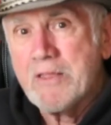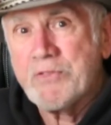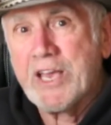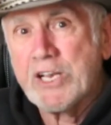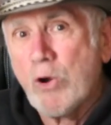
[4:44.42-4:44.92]

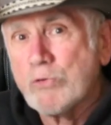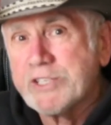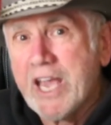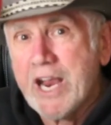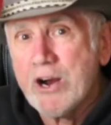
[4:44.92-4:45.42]
They don't
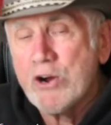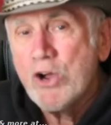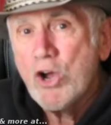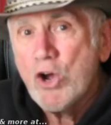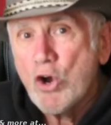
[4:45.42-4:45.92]

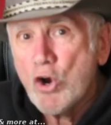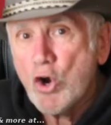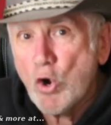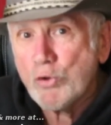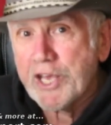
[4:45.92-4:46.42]
care
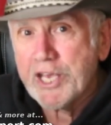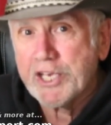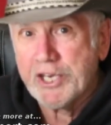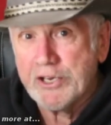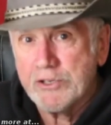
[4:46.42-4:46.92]
who they
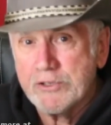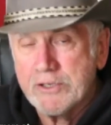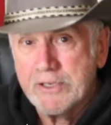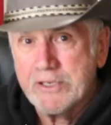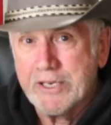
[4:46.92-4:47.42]

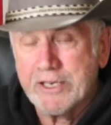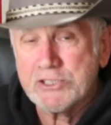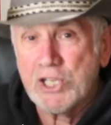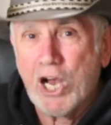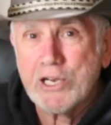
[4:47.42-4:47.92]
kill
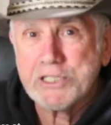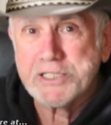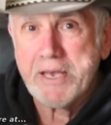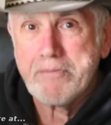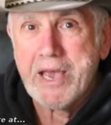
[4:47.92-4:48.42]
as long as
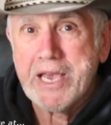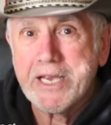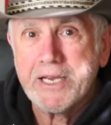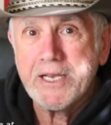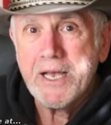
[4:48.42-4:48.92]
they
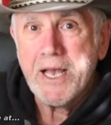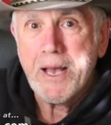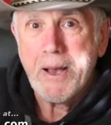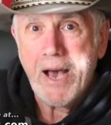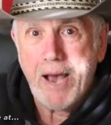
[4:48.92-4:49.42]
make
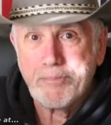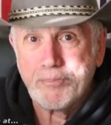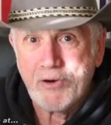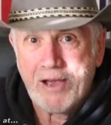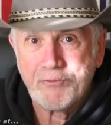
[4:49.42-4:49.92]
a
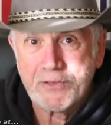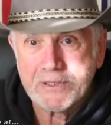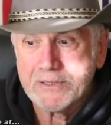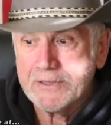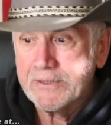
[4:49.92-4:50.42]

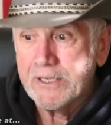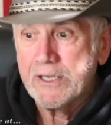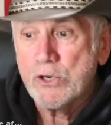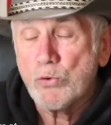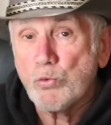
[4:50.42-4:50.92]
profit.
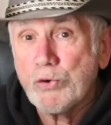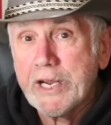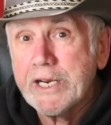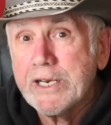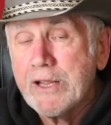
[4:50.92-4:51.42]

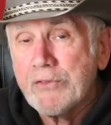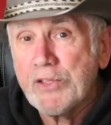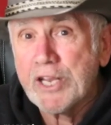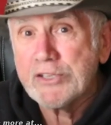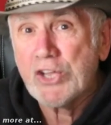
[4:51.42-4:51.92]
Read
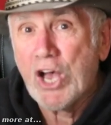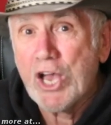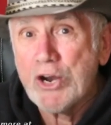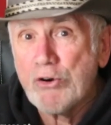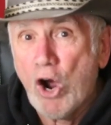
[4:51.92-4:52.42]
the
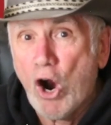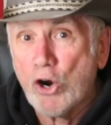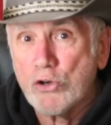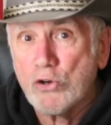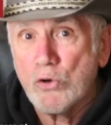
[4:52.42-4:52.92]
entire
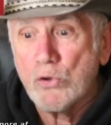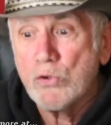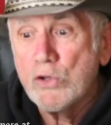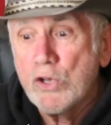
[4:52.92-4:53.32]
article.